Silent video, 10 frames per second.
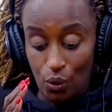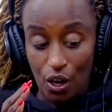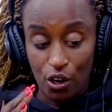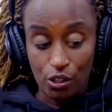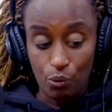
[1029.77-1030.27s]
A
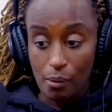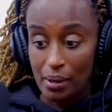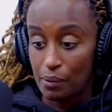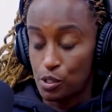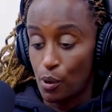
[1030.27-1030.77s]
lot of the
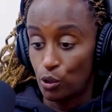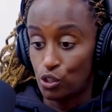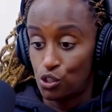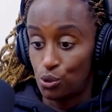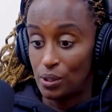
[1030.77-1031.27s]
women I've
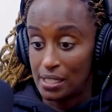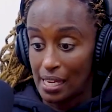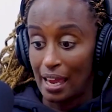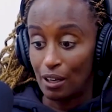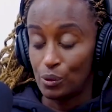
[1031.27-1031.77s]
spoken to in
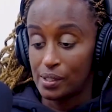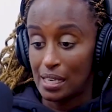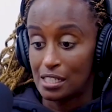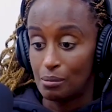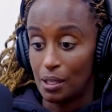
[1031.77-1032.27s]
tech would
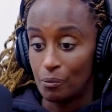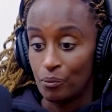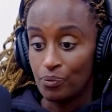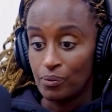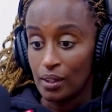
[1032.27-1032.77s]
say to me,
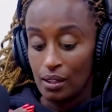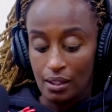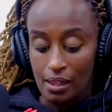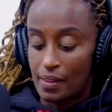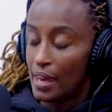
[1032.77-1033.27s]

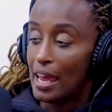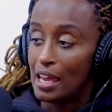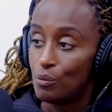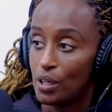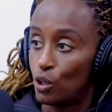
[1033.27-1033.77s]
their
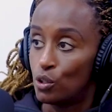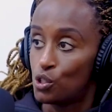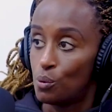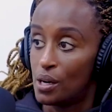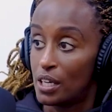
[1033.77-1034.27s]
aim when they go
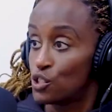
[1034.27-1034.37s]
to work